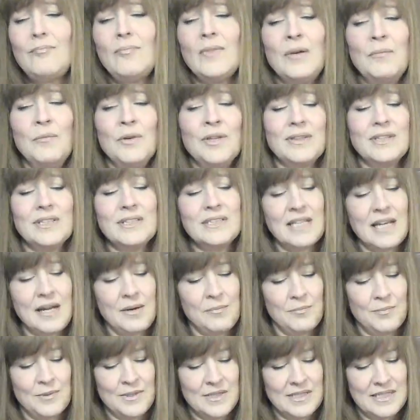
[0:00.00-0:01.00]
Want the
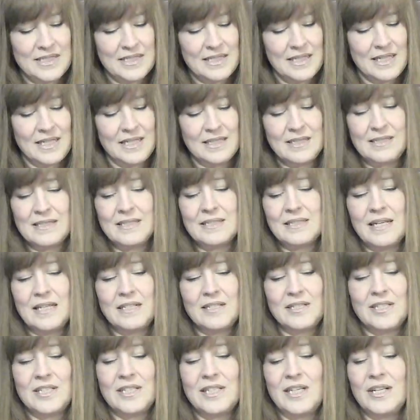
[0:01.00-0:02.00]
temperance, that is
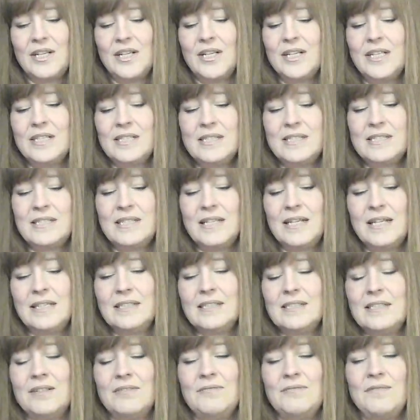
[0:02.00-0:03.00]
Sagittarius, that
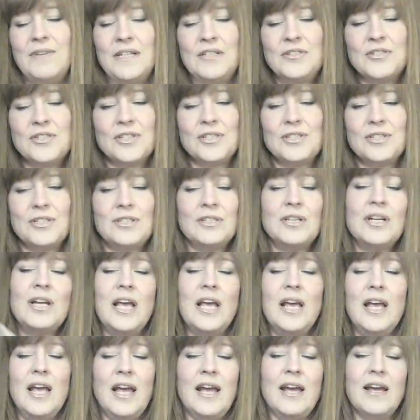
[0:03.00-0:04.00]
is adventure.
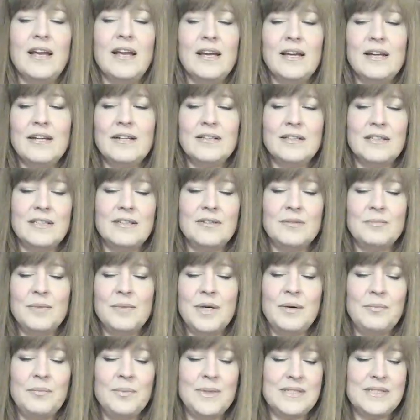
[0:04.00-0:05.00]
And there
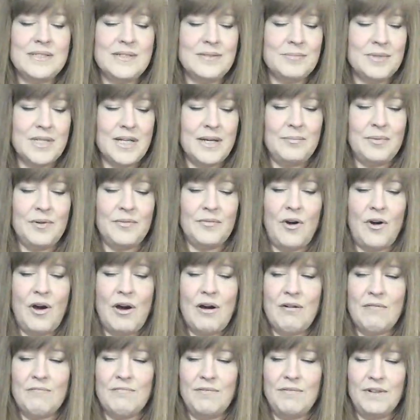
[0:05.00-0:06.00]
might be some type of
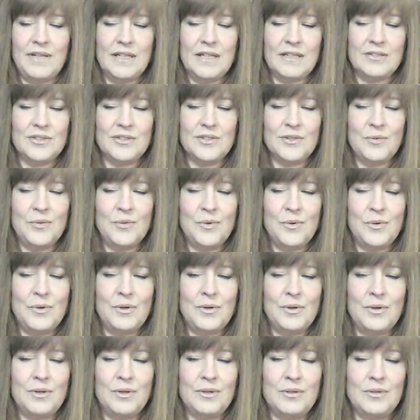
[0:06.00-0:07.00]
conflict
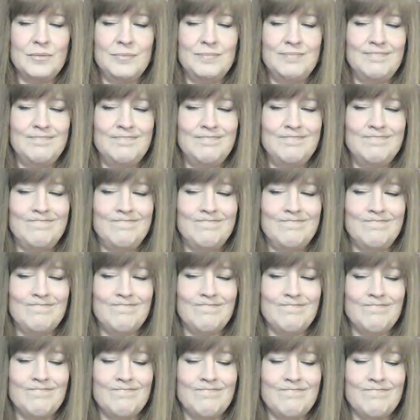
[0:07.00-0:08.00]
or
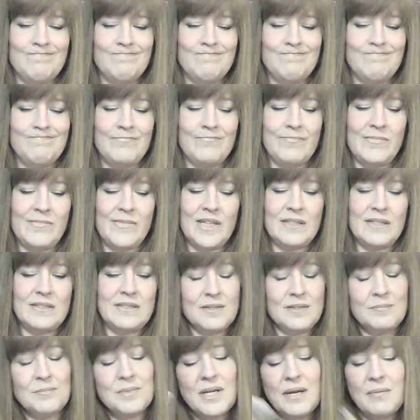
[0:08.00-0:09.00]

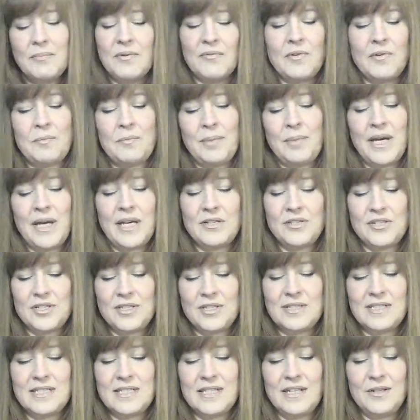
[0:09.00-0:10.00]
some type of
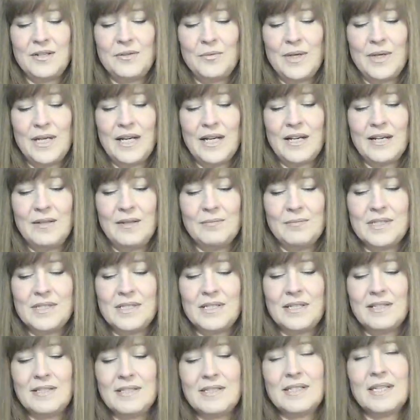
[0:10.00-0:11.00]
impatience here when it comes
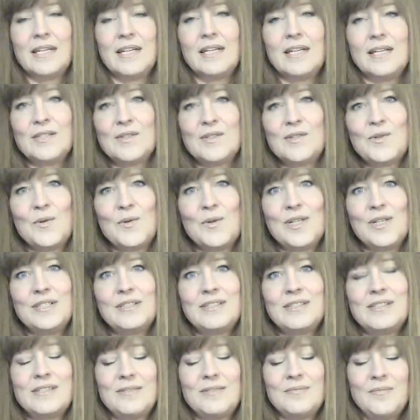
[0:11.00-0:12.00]
to this King of
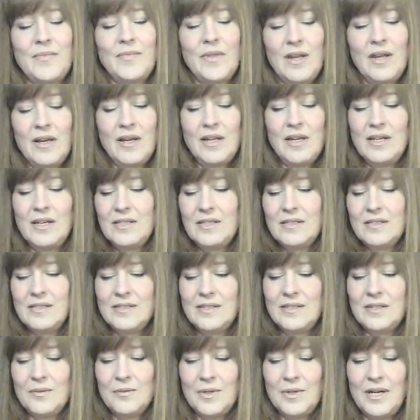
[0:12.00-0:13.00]
Swords.
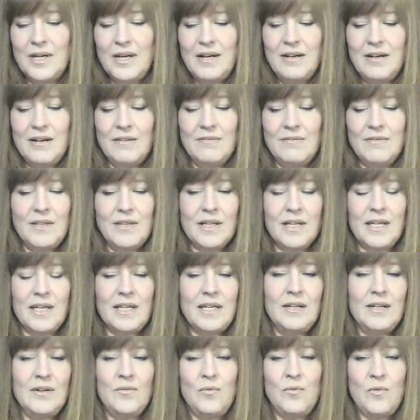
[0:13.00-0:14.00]
So we have the
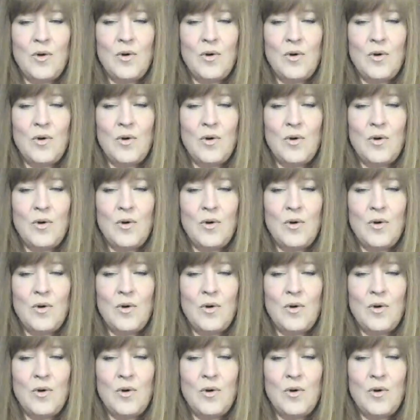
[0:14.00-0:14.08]
King of